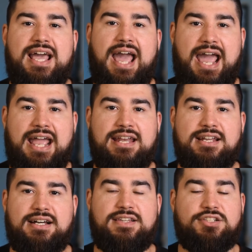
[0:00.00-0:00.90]
and
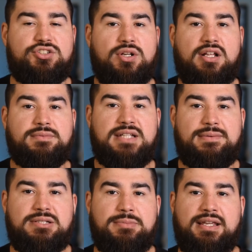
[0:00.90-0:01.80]
the student comes
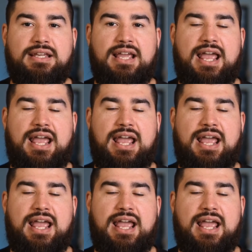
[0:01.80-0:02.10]
up to me,